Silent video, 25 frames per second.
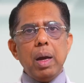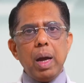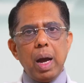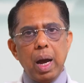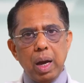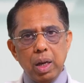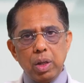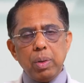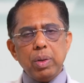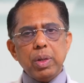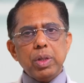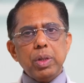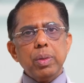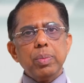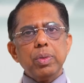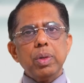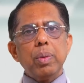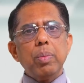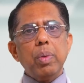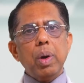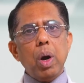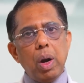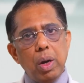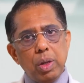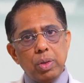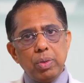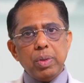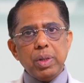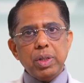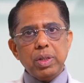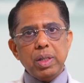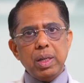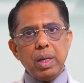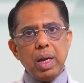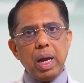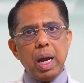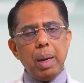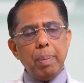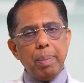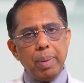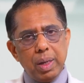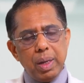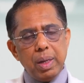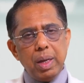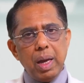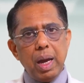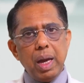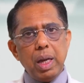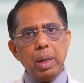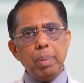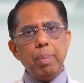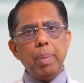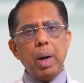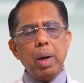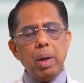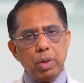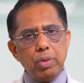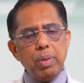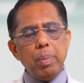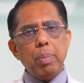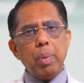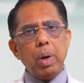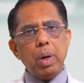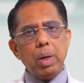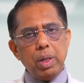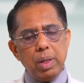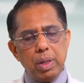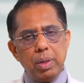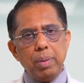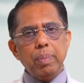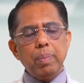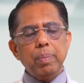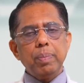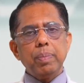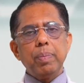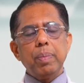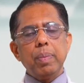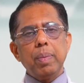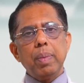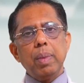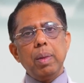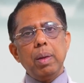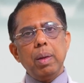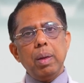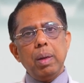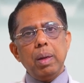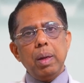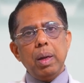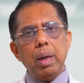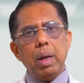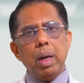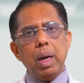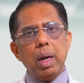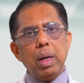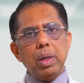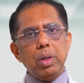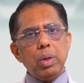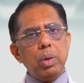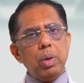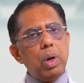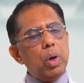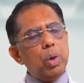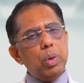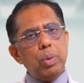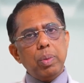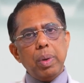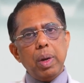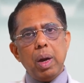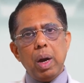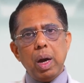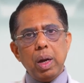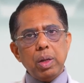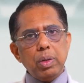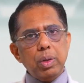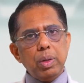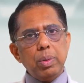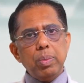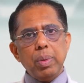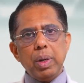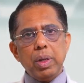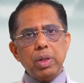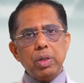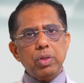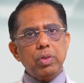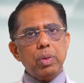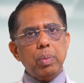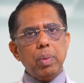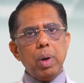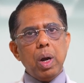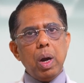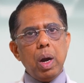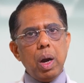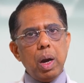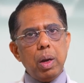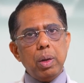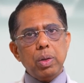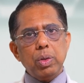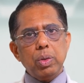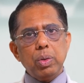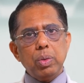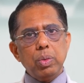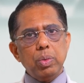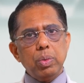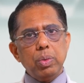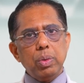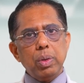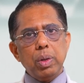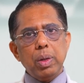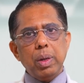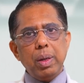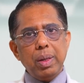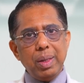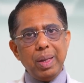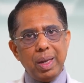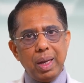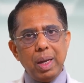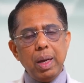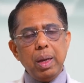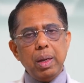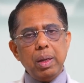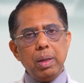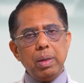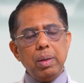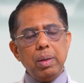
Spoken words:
Aneurysms of arteries can happen in any part of the body. As you know, the artery runs from heart to leg.